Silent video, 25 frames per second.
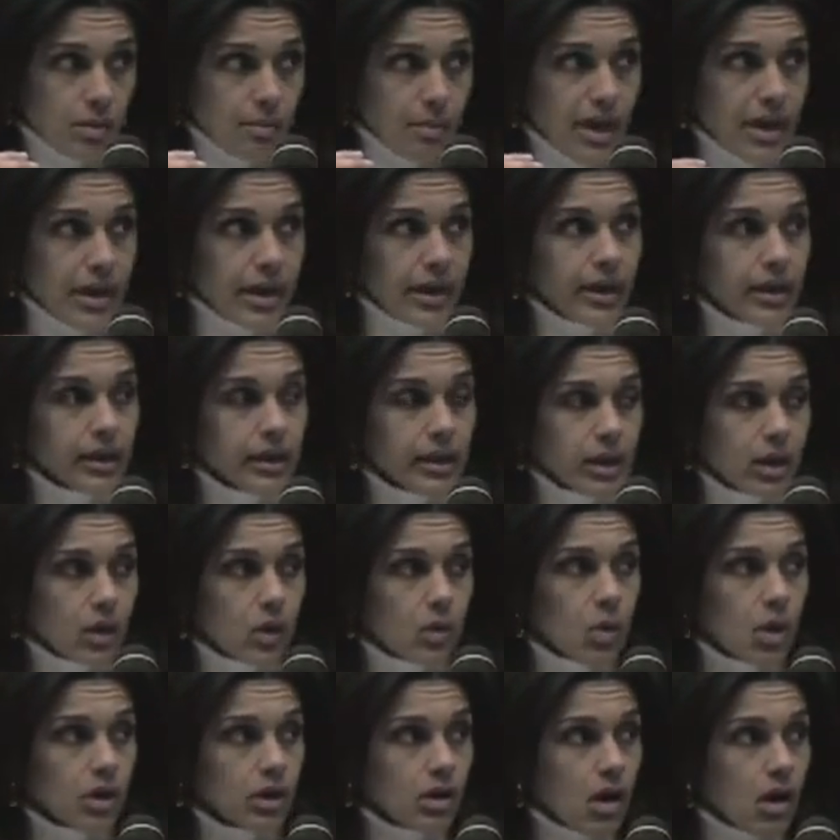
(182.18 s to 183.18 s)
make it clear
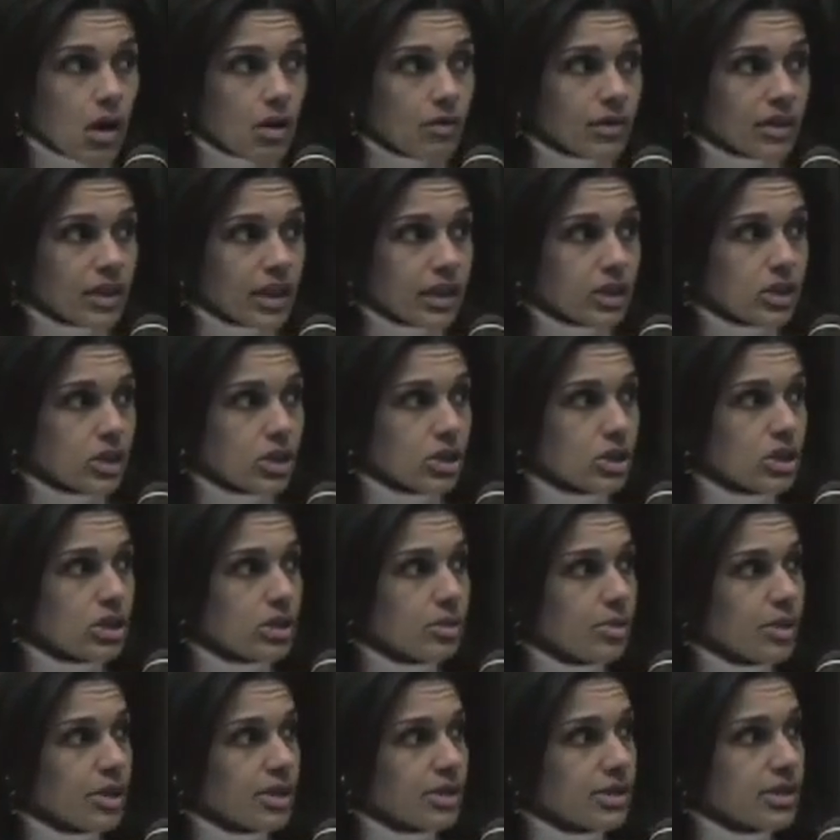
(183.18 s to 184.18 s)
what our
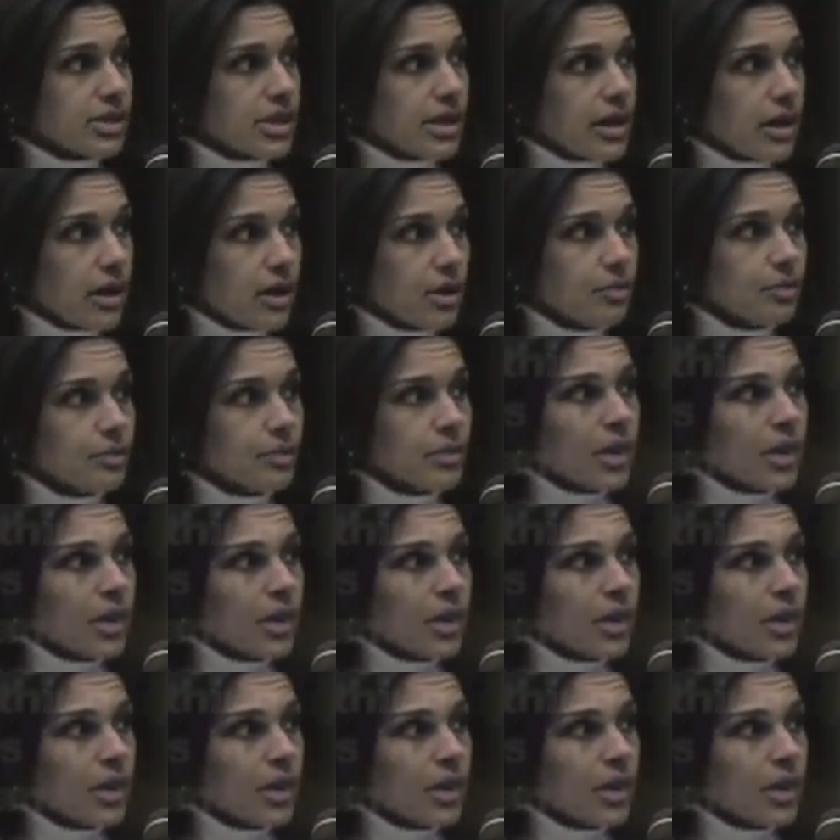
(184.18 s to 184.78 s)
relationship is there.